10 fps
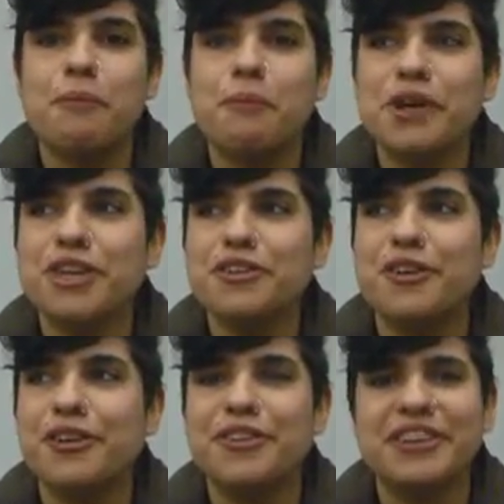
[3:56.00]
But
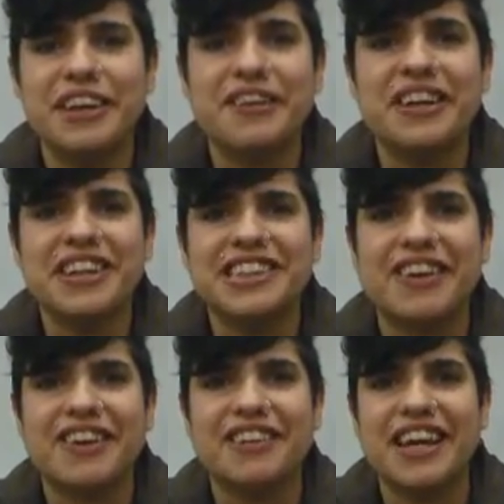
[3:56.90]
her lyrics
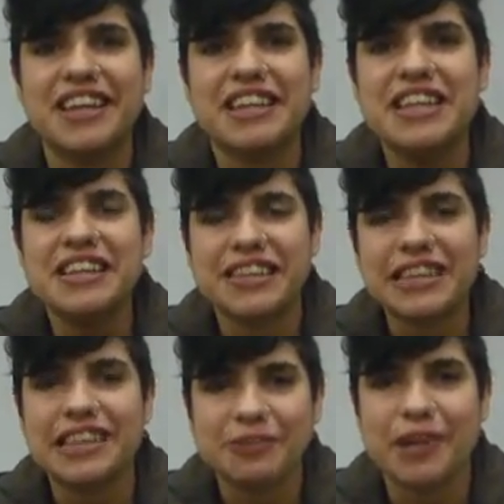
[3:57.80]
are
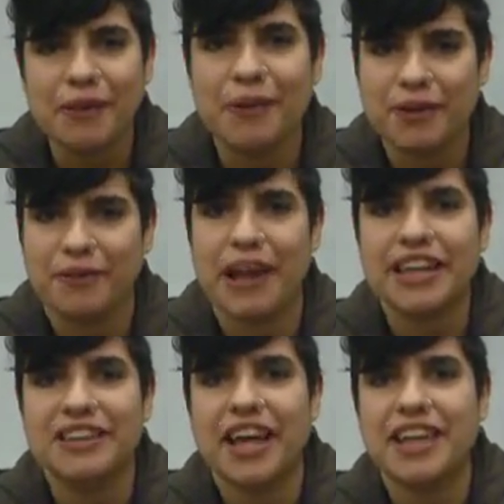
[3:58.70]
this is what I want to
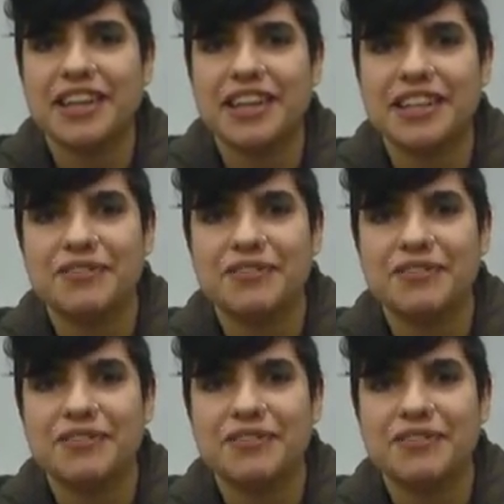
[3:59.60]
write and